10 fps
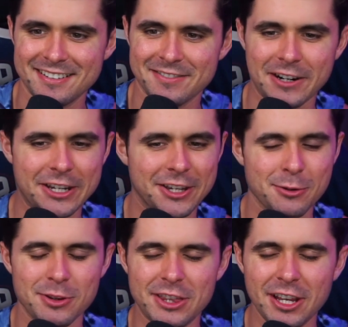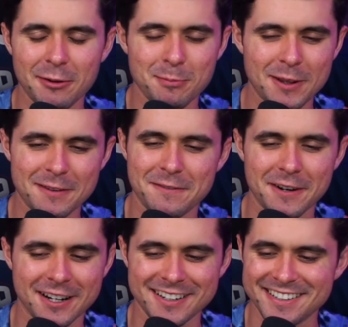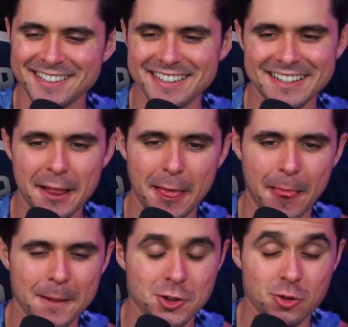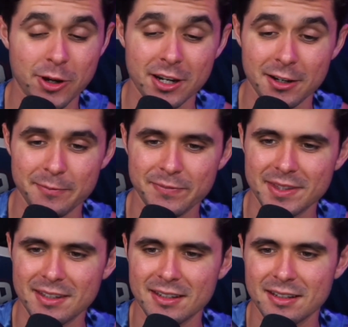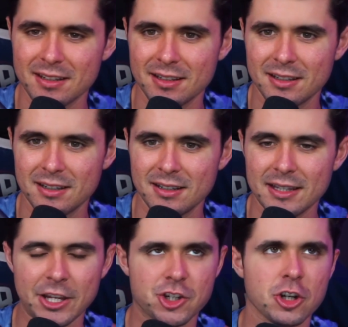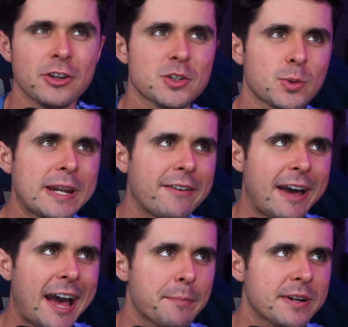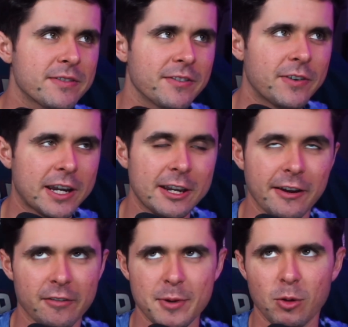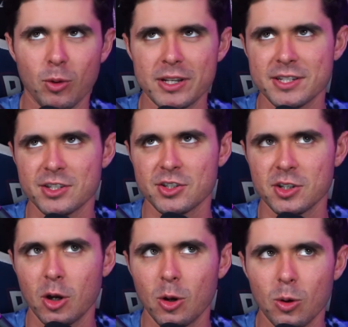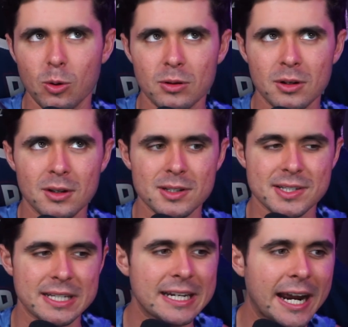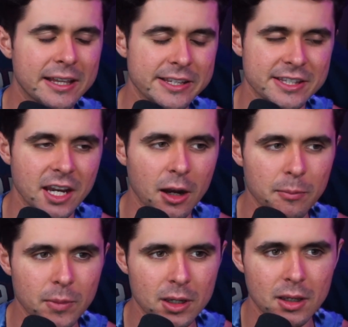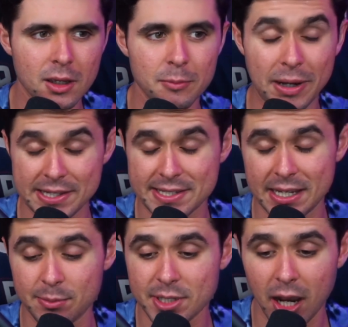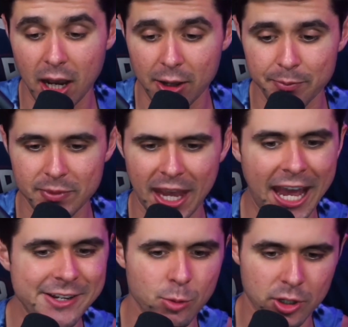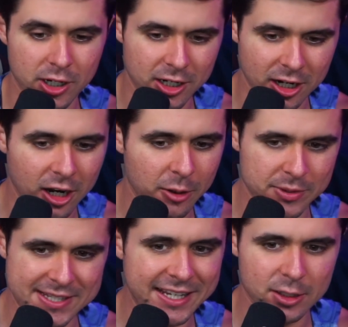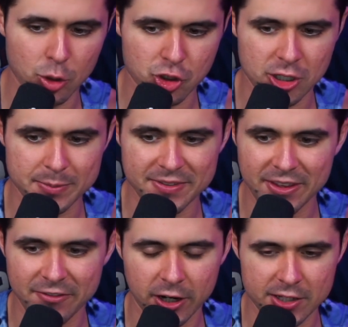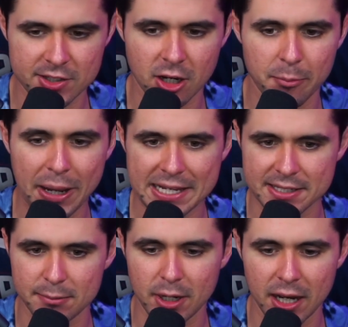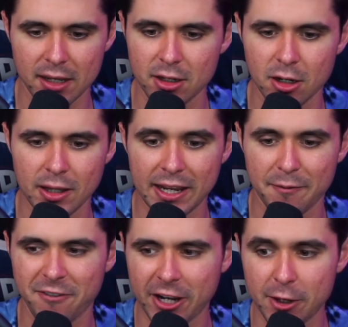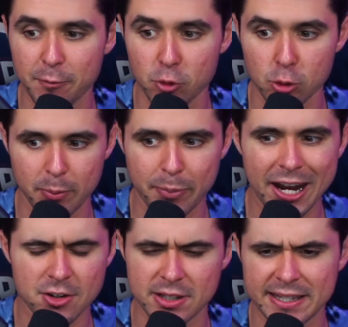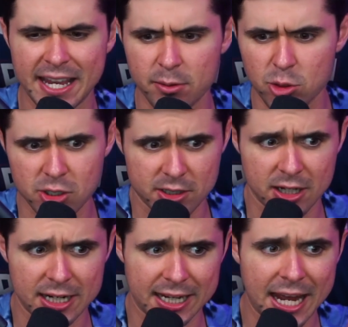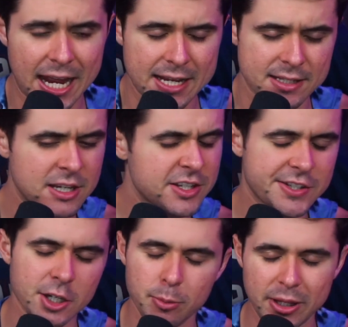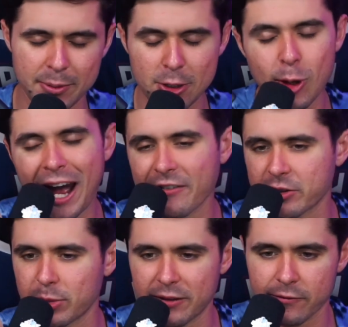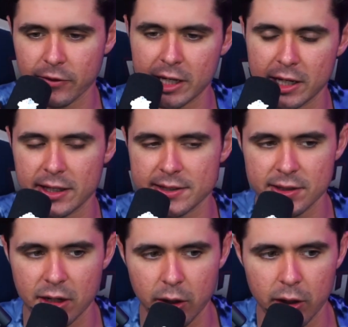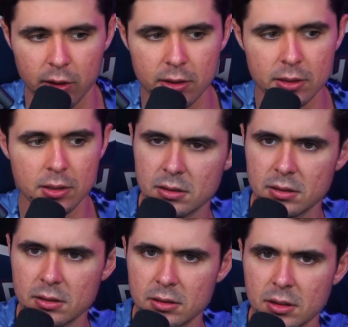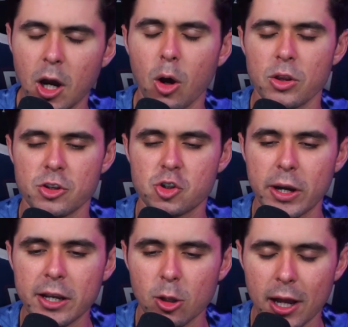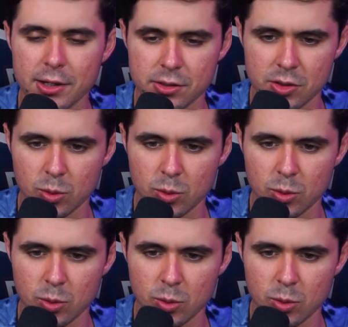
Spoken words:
Frankie, you dumb motherfucker. Straight up. Like, sure, this wouldn't have happened if the fucking government wasn't so senilely dumb.At the same time, anyone could have gone up to take those ships if they fucking saw him passing by, you know, like a fucking group of pirates. Like, damn, those ships are kind of gas. Still blame it. You have to blame Frankie in that scenario. Oh, the tranquilizers